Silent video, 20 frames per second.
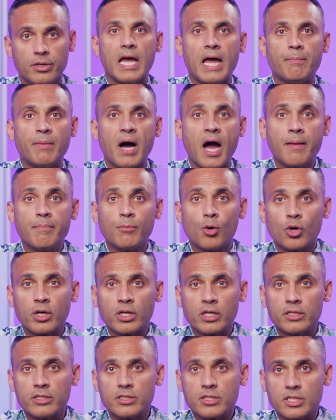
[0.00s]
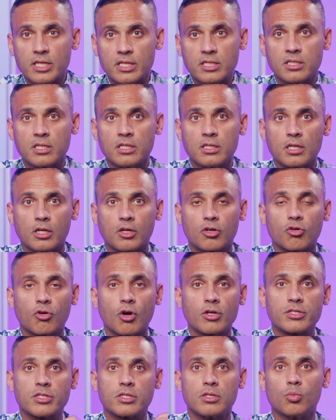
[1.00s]
Am I more consistent
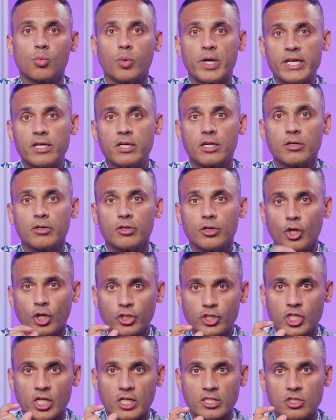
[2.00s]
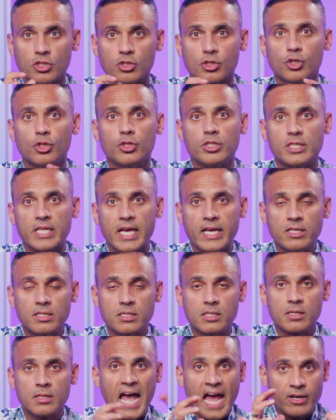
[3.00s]
across the week, not just on good
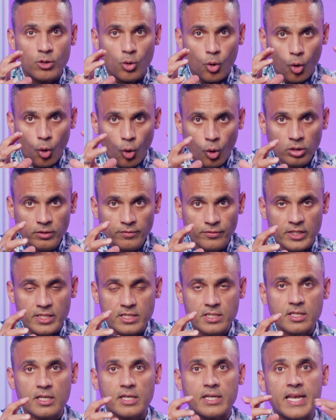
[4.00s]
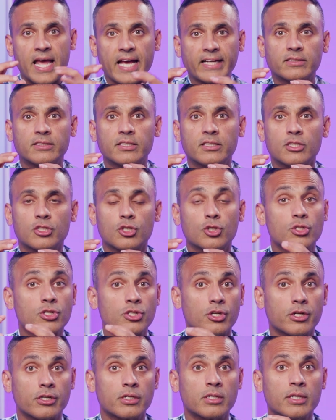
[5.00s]
days? And all of this connected to
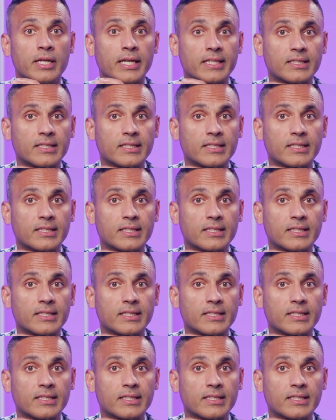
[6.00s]
certain